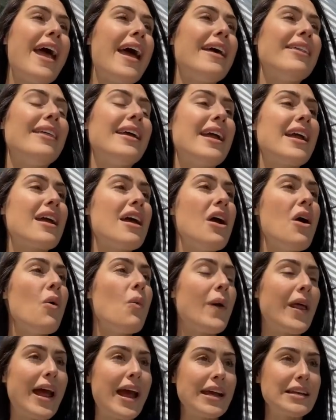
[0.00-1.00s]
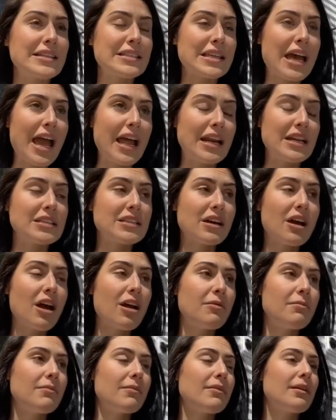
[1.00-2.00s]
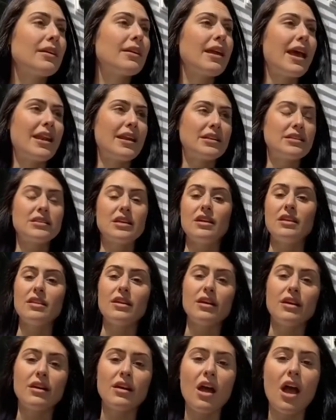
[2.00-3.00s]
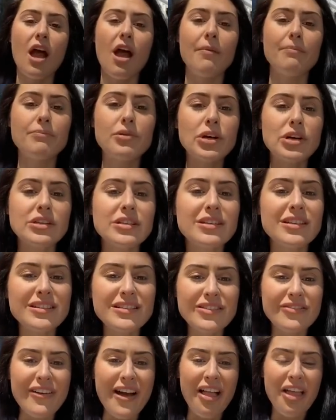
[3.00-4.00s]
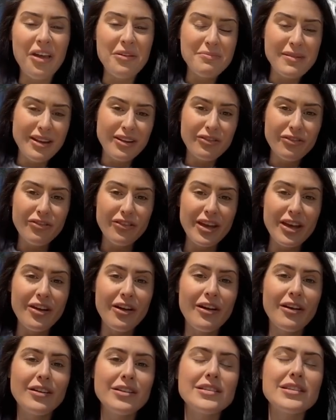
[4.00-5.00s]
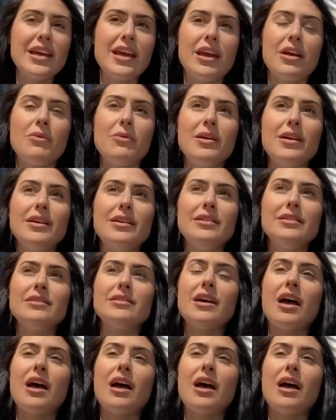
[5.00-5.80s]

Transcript: And like when I decided to come get into the personal development field, it was